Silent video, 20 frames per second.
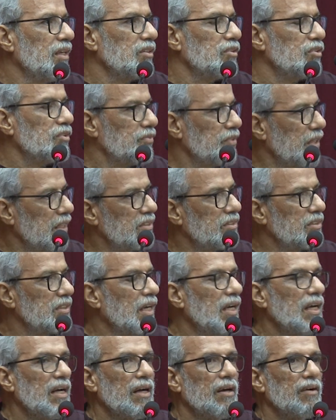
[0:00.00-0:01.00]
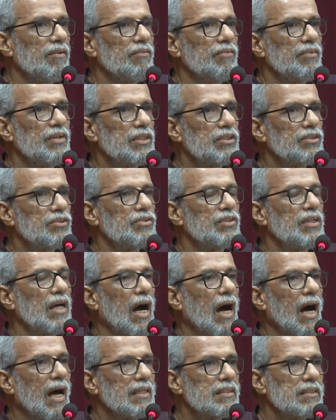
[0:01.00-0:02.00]
So first, we should
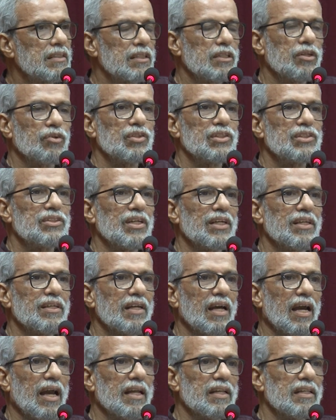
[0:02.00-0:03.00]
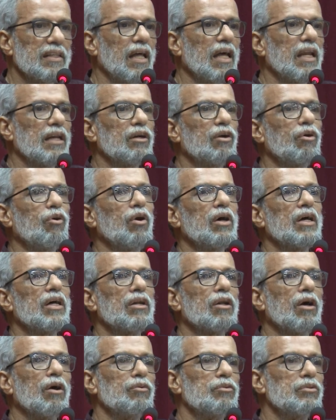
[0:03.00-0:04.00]
ask the question and then go
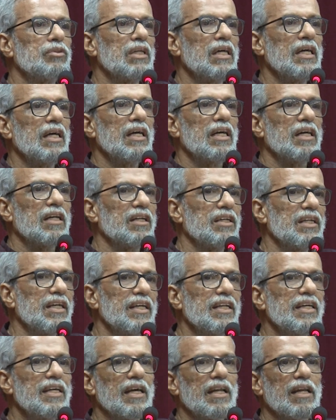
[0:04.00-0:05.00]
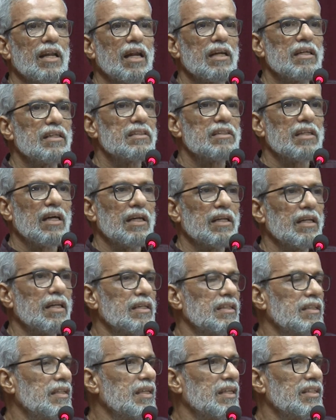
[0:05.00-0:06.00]
around reading and
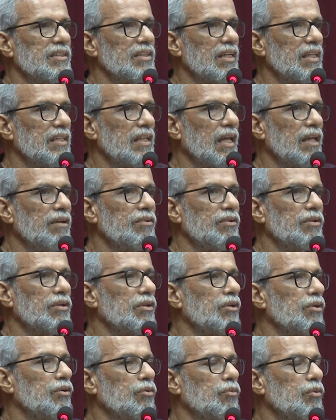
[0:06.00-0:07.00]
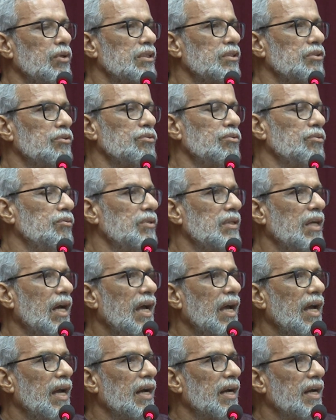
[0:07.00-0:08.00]
understanding things, and then you will soon
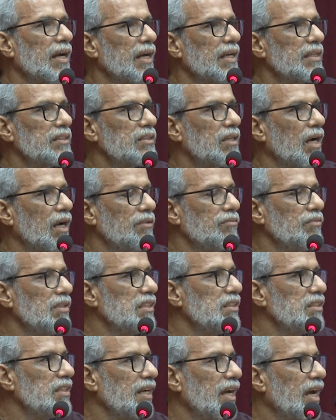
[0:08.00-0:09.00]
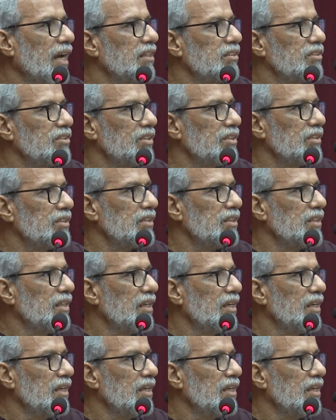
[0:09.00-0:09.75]
get convincing answers.